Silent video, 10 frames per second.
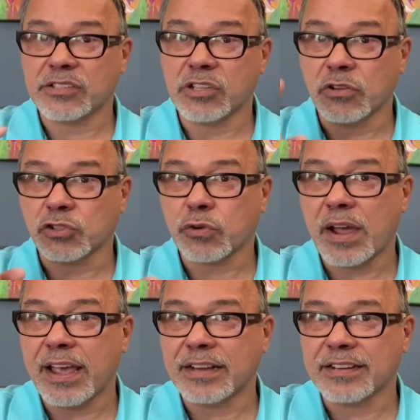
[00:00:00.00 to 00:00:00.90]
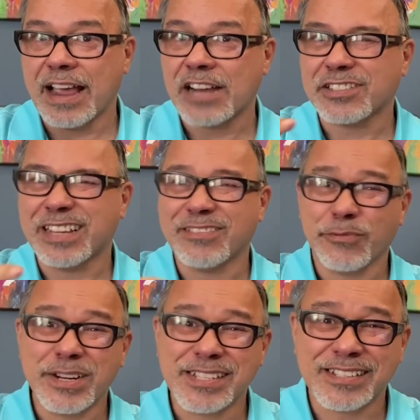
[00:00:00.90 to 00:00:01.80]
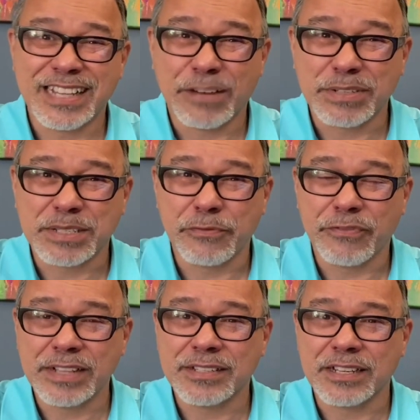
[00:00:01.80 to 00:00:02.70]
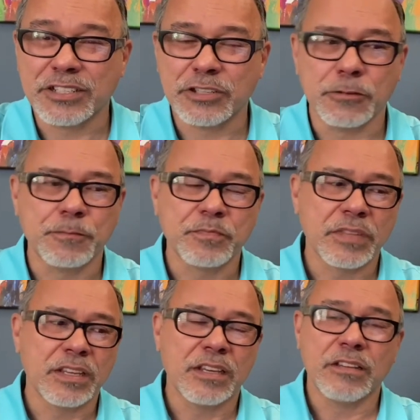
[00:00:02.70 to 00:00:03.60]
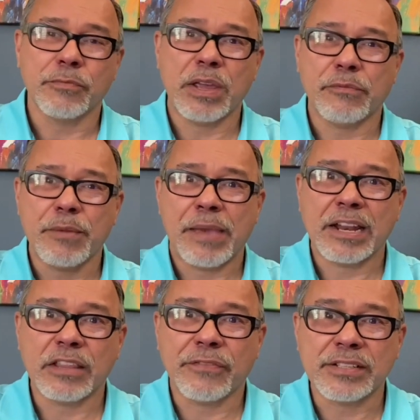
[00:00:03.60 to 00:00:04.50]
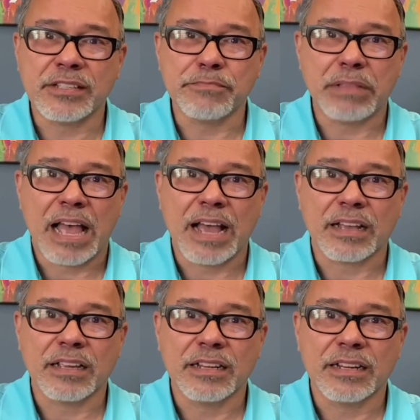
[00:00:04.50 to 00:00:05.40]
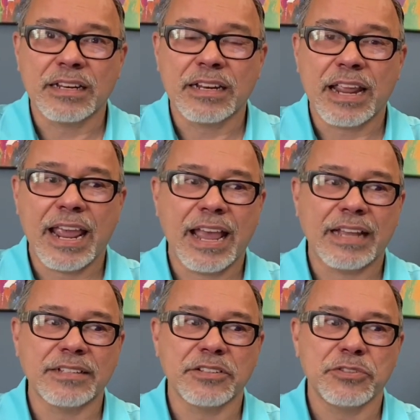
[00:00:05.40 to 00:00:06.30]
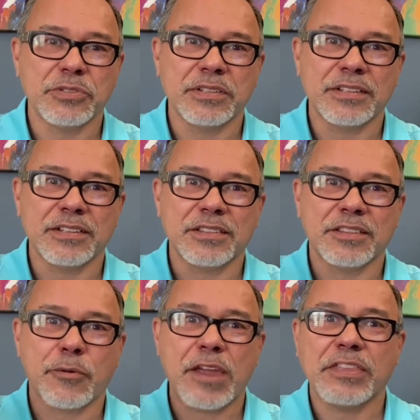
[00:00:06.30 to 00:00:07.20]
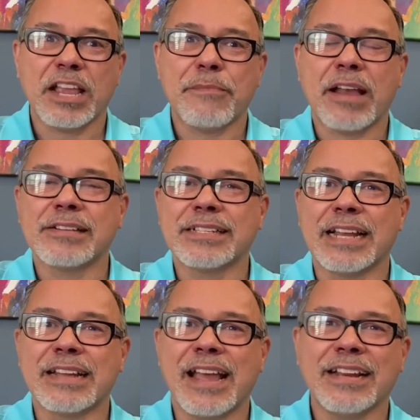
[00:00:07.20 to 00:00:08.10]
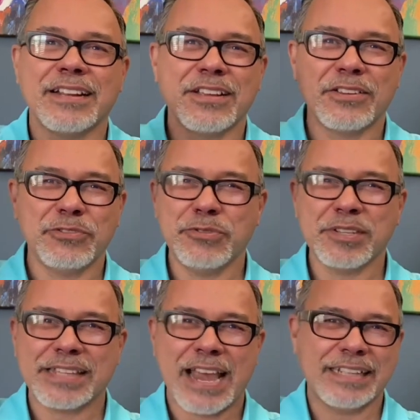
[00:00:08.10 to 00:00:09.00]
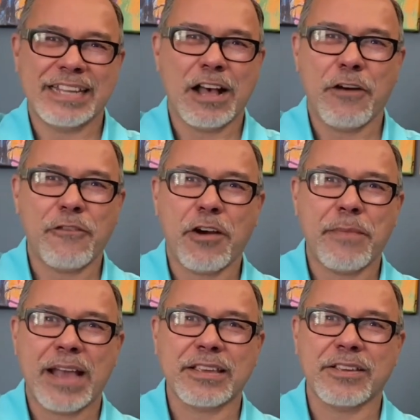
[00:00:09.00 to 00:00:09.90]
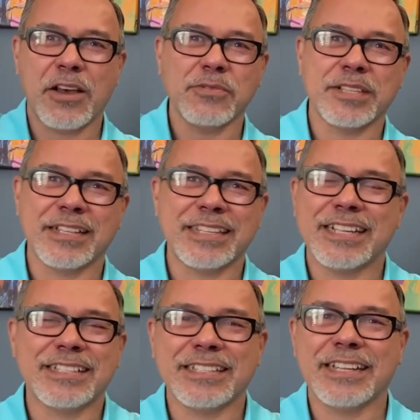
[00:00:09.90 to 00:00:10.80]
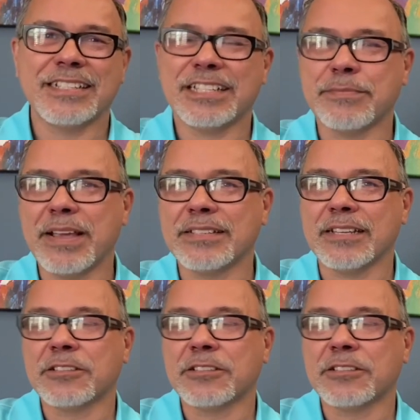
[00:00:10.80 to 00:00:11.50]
So try it. Actually, we just did that with some fencing too. We painted the fences black. And the great thing about it is at night, you just can't tell how far back it goes. It's amazing.